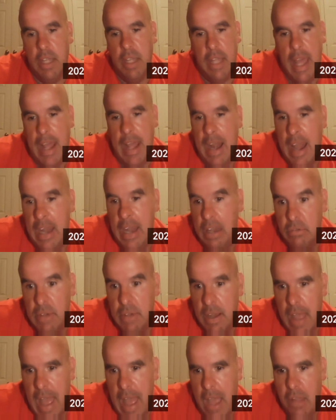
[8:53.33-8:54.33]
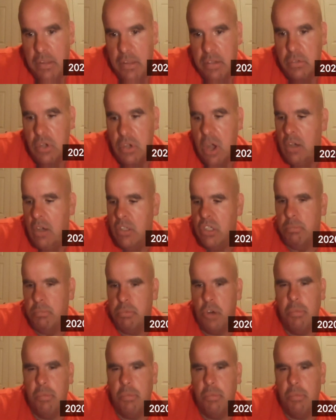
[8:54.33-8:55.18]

at any high school, college, or pro.